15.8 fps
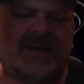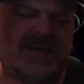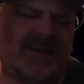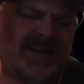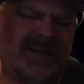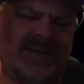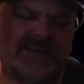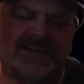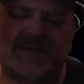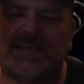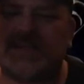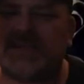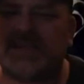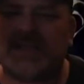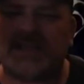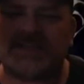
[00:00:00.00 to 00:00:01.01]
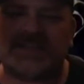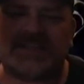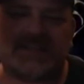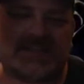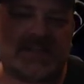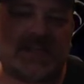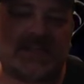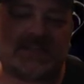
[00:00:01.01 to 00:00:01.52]
it's a little less than
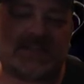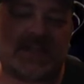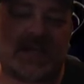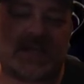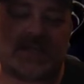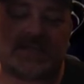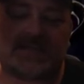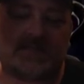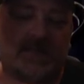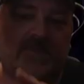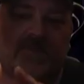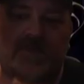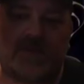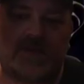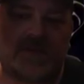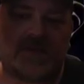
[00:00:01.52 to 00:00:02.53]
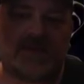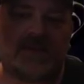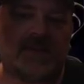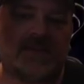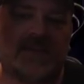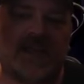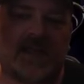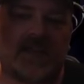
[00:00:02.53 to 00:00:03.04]
10 seconds before the
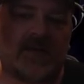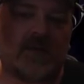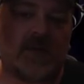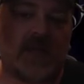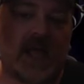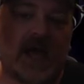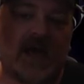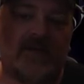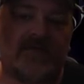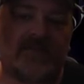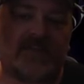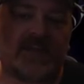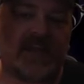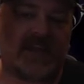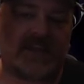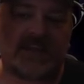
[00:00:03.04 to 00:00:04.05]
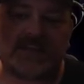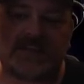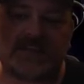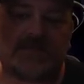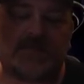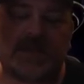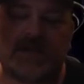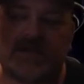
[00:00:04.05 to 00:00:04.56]
little yellow live thing
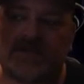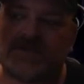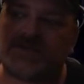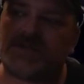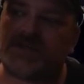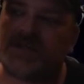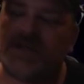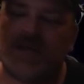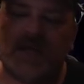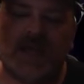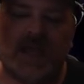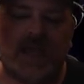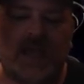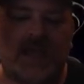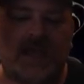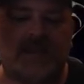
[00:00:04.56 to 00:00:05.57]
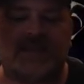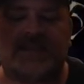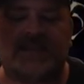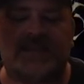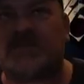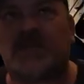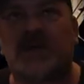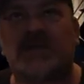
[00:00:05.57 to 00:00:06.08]
disappears. And
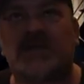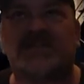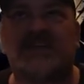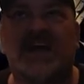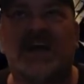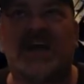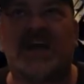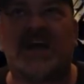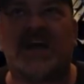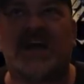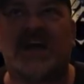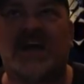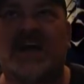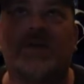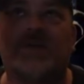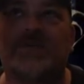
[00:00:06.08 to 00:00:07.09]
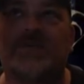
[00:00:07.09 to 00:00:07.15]
that's about the time that Lou Rock goes,